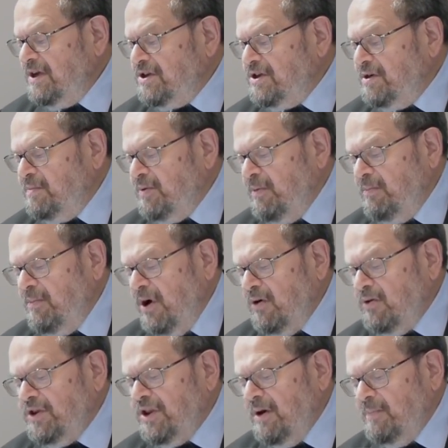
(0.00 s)
to
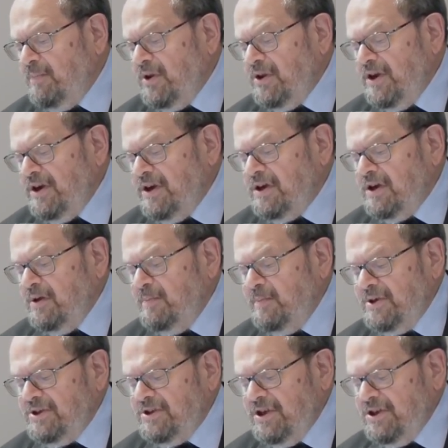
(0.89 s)
promote their political
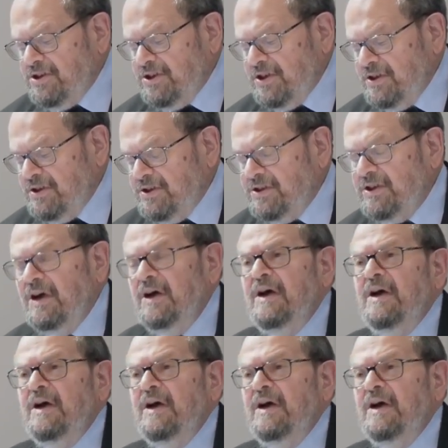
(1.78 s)
positions.